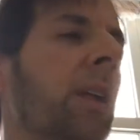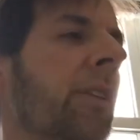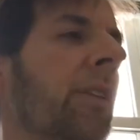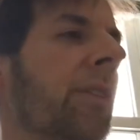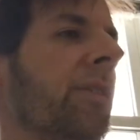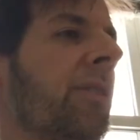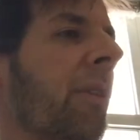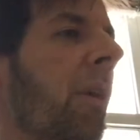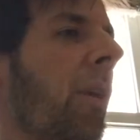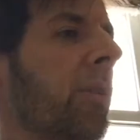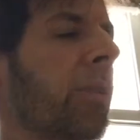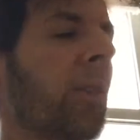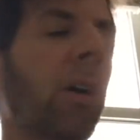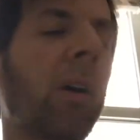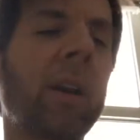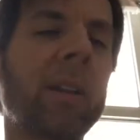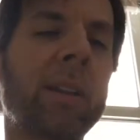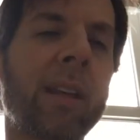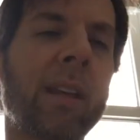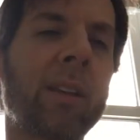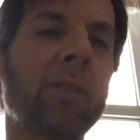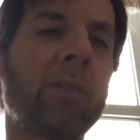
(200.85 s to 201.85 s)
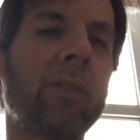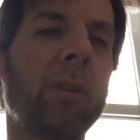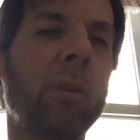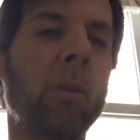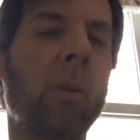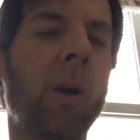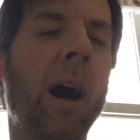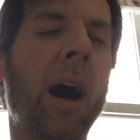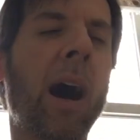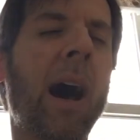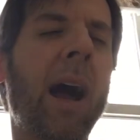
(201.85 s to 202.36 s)
The salt content's
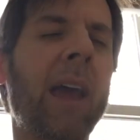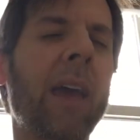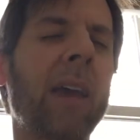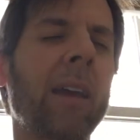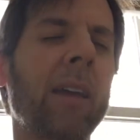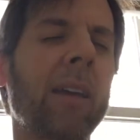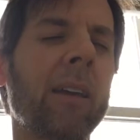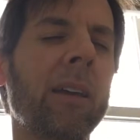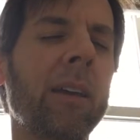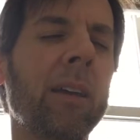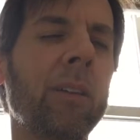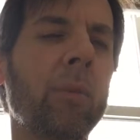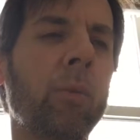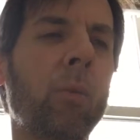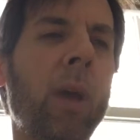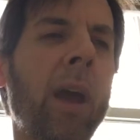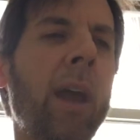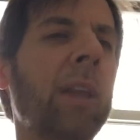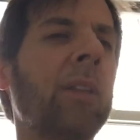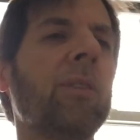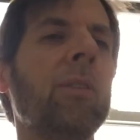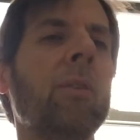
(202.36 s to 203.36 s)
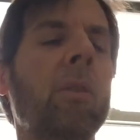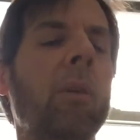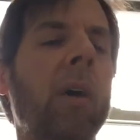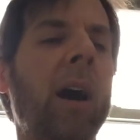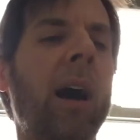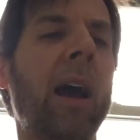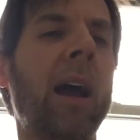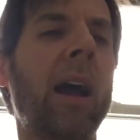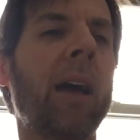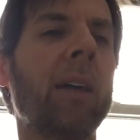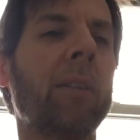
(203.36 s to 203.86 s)
too high. It's way too
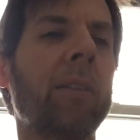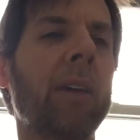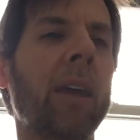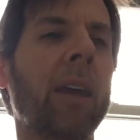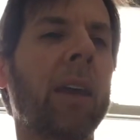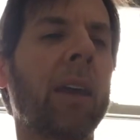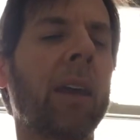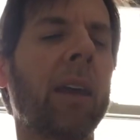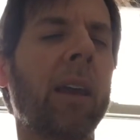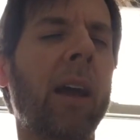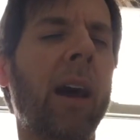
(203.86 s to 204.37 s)
high, I think.